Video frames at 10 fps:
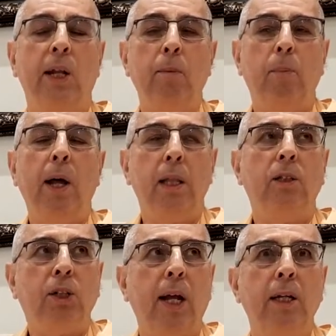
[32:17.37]
by the
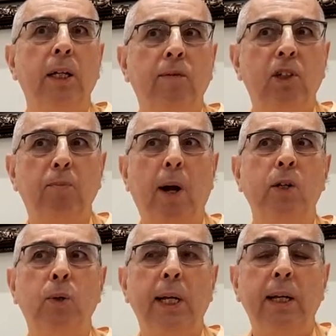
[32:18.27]
chanting of his
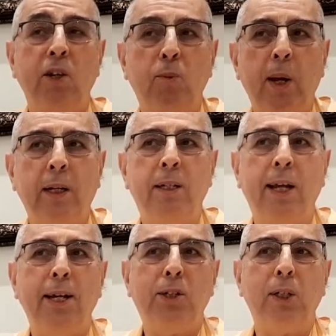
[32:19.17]
mantra and his
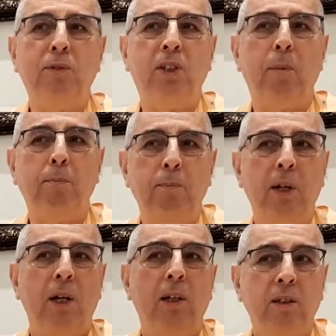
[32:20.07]
meditation, of some
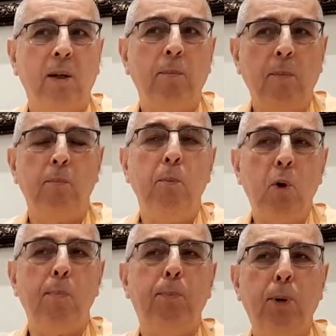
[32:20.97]
more
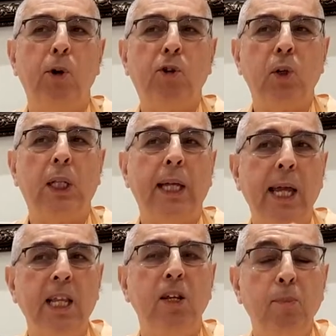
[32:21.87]
personal,
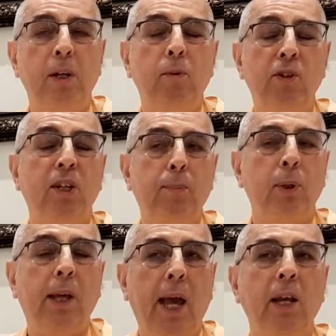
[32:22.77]
intimate
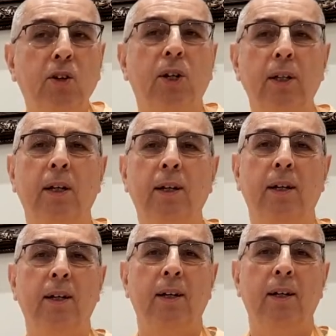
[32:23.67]
reciprocation
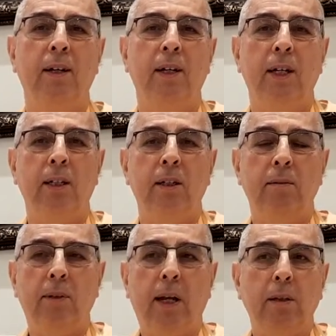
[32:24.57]

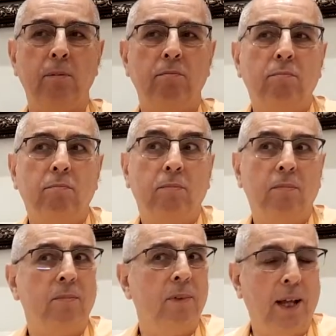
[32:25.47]
that,
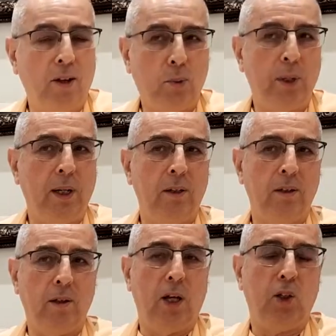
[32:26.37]
as we
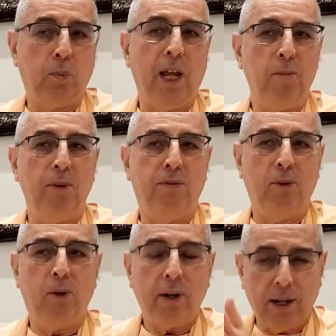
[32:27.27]
explained
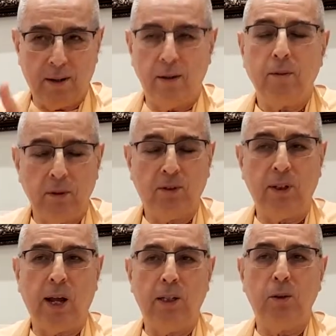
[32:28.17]
before, and
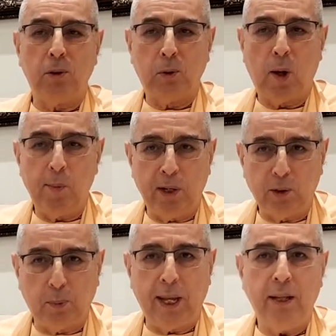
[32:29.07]
Sanatana Goswami
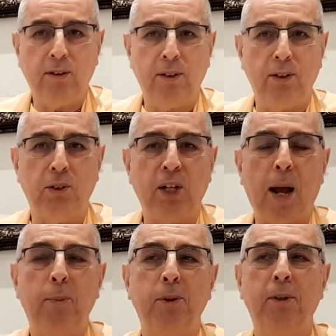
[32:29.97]
explains in this
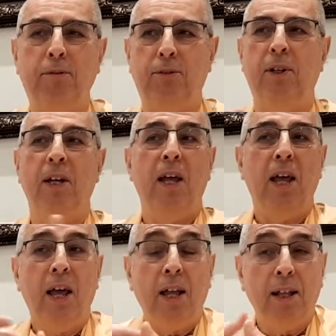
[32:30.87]
chapter, of
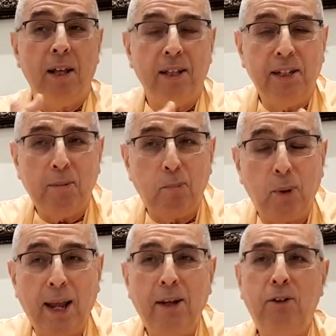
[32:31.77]
the
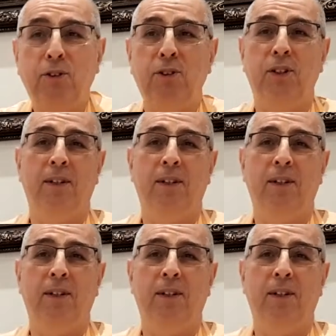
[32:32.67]
embrace,